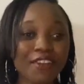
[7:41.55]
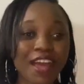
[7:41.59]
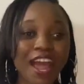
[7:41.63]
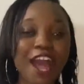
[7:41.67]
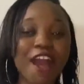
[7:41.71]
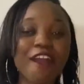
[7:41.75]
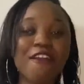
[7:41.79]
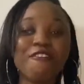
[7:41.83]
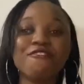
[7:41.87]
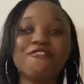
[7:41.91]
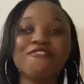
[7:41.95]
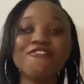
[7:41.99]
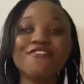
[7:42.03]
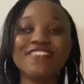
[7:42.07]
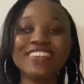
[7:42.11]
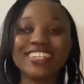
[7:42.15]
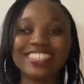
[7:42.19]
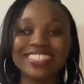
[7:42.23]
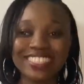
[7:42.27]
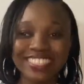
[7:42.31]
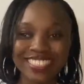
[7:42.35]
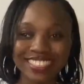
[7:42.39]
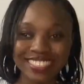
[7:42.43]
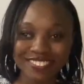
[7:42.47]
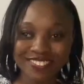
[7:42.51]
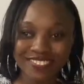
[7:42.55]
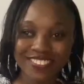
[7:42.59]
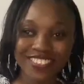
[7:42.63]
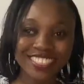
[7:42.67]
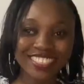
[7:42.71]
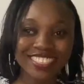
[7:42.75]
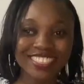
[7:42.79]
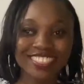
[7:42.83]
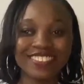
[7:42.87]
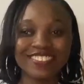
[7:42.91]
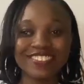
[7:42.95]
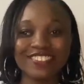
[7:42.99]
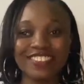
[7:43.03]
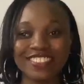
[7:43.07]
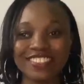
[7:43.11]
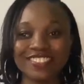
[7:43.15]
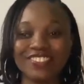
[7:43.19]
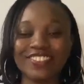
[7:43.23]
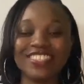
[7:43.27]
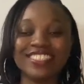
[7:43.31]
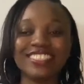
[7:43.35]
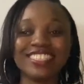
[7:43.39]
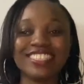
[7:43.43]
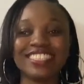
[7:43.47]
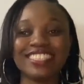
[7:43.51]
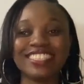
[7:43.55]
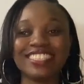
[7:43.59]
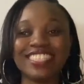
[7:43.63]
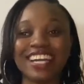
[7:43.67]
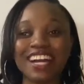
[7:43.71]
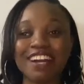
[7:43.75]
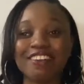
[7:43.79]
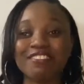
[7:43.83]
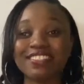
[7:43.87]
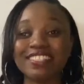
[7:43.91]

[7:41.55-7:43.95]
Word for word: That's if you are all out for Vlogmas. Okay,